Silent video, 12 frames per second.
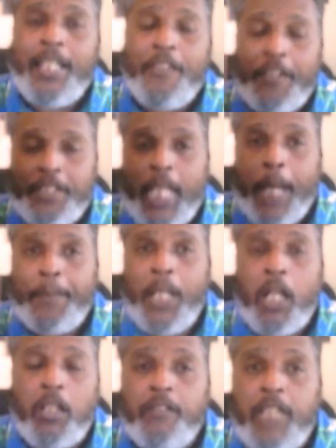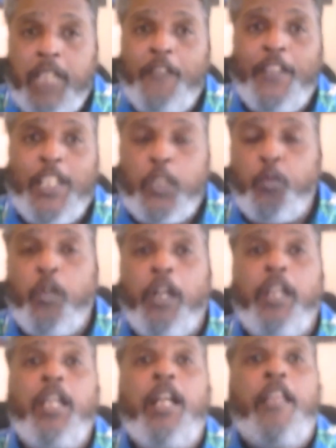The tabernacle of David is
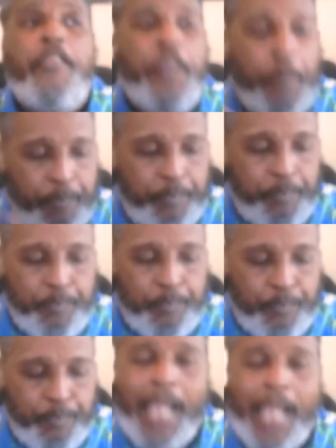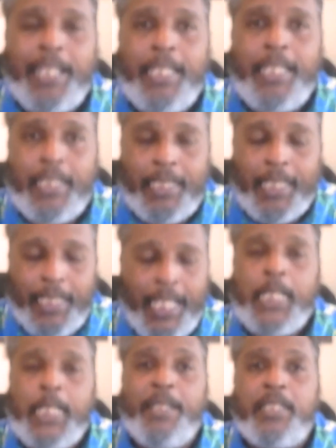where the body, the
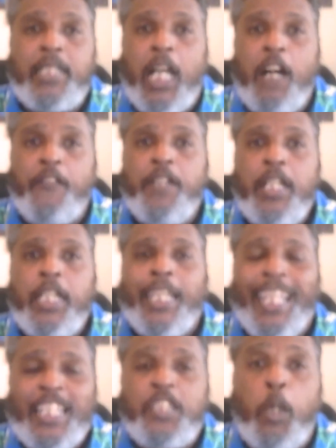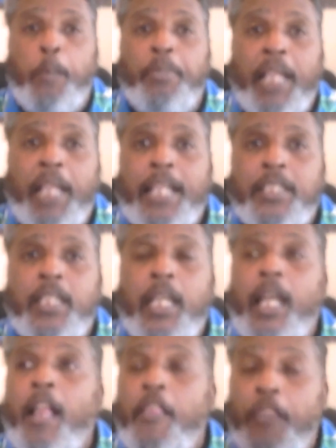kingdom itself, is so blessed.
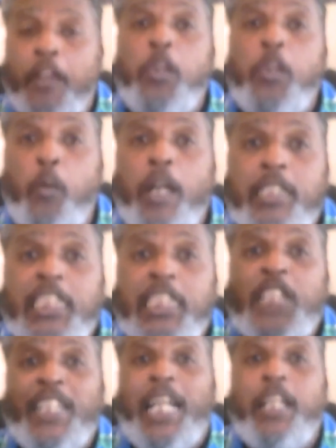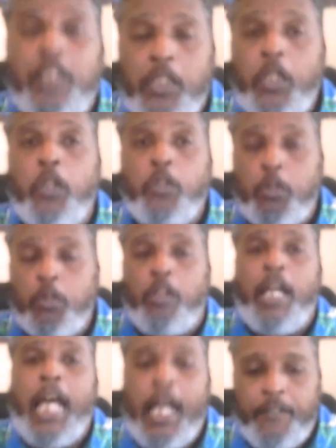They're the ones giving out to those who don't
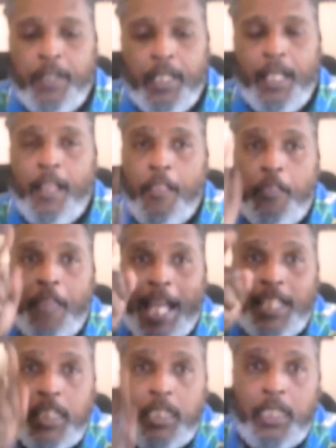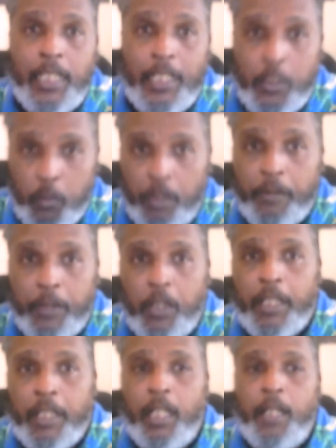have. That's is where we're
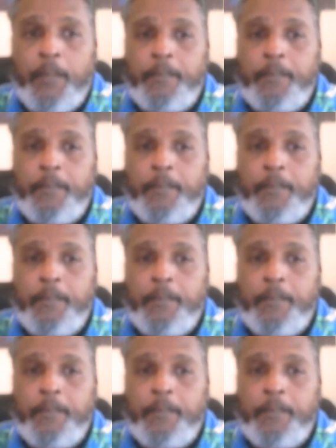going, y'all.